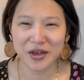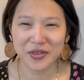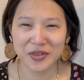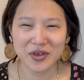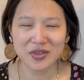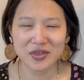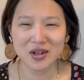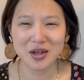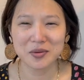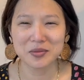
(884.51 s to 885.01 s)
I
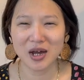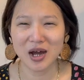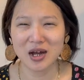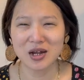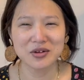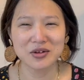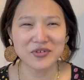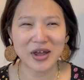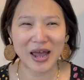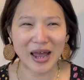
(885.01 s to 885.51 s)
think that I'm
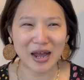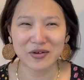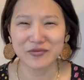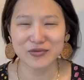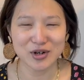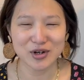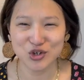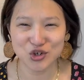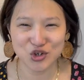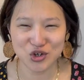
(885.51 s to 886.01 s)
kind of
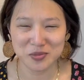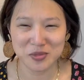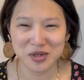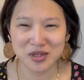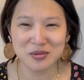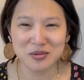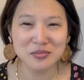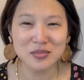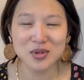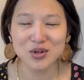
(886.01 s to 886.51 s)
average. I'm
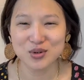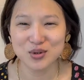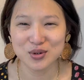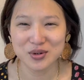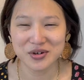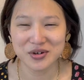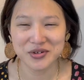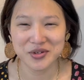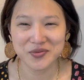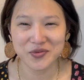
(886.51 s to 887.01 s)
in the
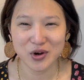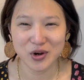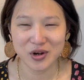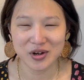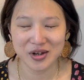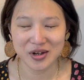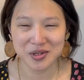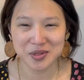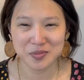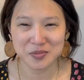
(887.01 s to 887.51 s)
middle as far
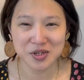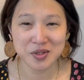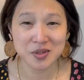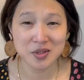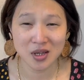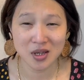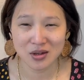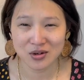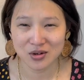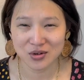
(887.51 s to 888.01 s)
as my
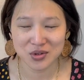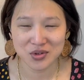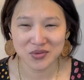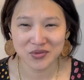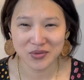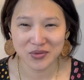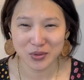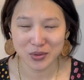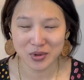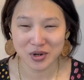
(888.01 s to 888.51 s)
standards
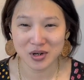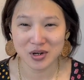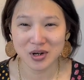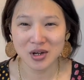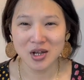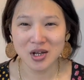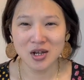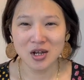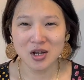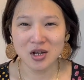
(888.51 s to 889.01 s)
for
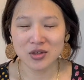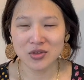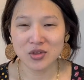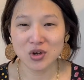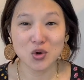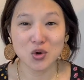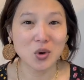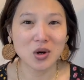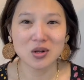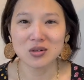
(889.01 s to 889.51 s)

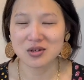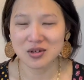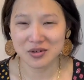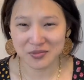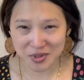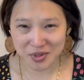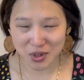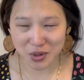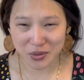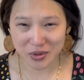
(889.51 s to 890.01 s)
the quality
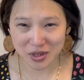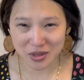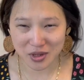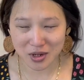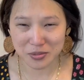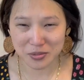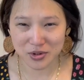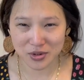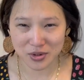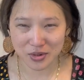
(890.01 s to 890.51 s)
of sewing
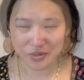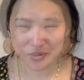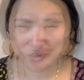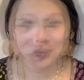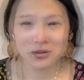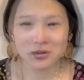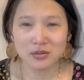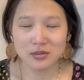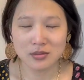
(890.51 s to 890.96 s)
that I produce.